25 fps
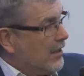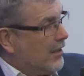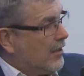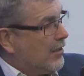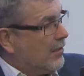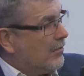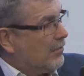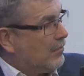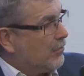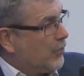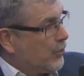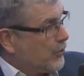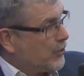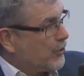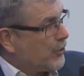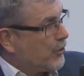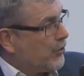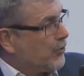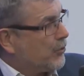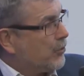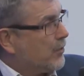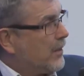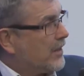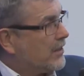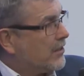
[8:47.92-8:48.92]
most
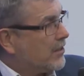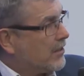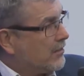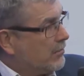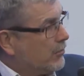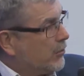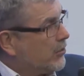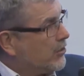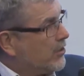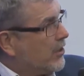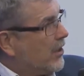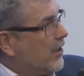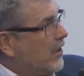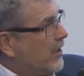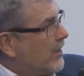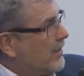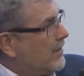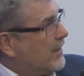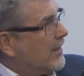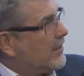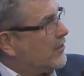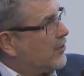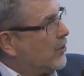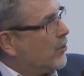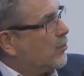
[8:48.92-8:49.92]
contractors, most
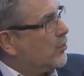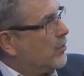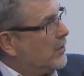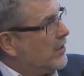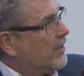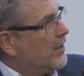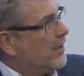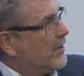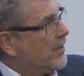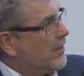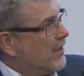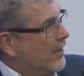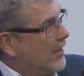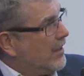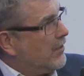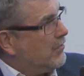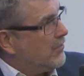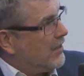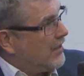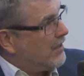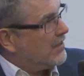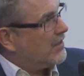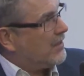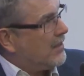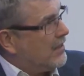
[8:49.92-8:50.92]
architects are willing if
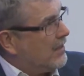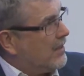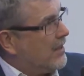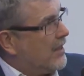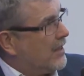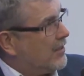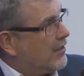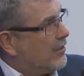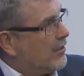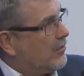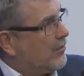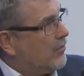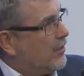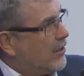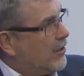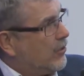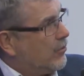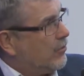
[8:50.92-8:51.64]
they see the added value.